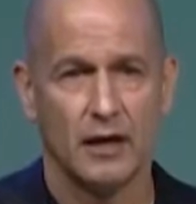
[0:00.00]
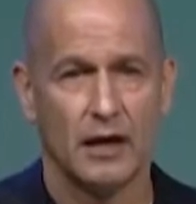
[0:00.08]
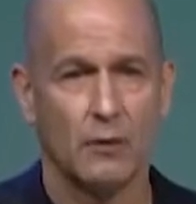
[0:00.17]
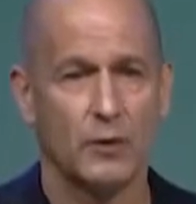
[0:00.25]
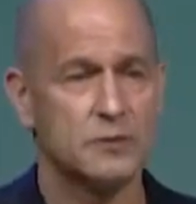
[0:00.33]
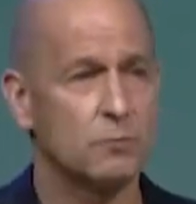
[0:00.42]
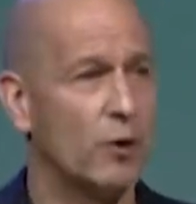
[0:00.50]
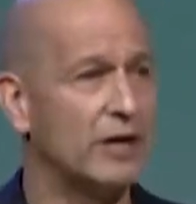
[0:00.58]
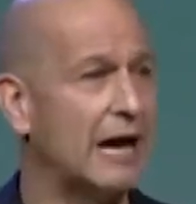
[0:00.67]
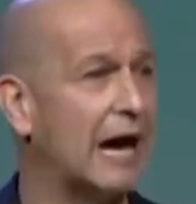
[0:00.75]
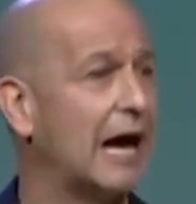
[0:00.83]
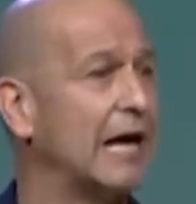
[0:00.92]
At which point,
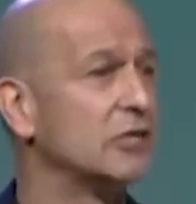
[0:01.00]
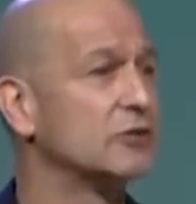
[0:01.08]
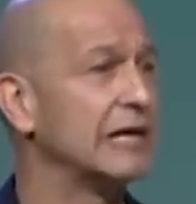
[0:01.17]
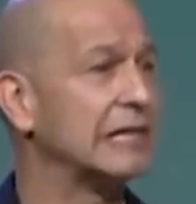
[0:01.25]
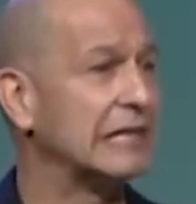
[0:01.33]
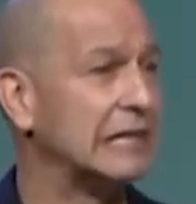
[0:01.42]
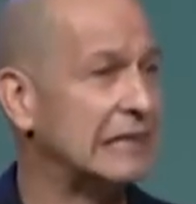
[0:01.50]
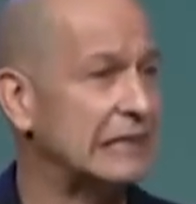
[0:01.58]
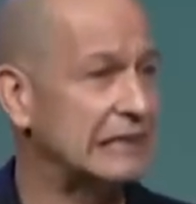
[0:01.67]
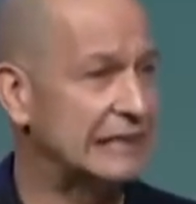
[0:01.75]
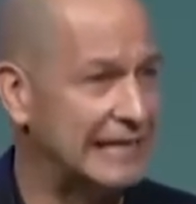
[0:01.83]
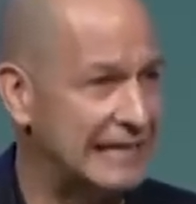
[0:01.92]
Andre
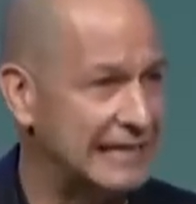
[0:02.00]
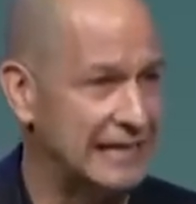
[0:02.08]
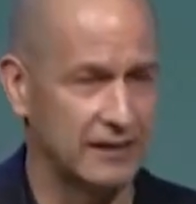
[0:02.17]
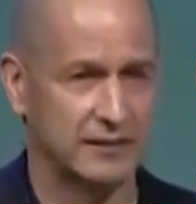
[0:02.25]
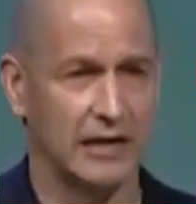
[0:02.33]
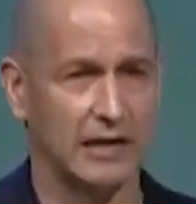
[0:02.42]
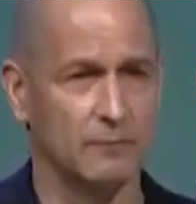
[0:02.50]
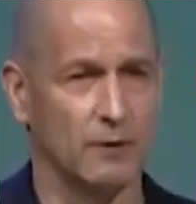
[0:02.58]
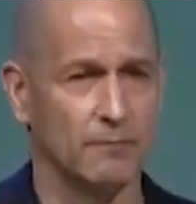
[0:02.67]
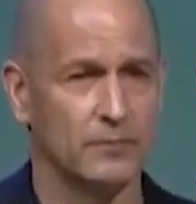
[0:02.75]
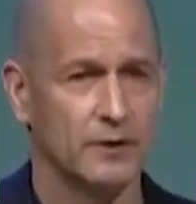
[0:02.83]
leaned into the table.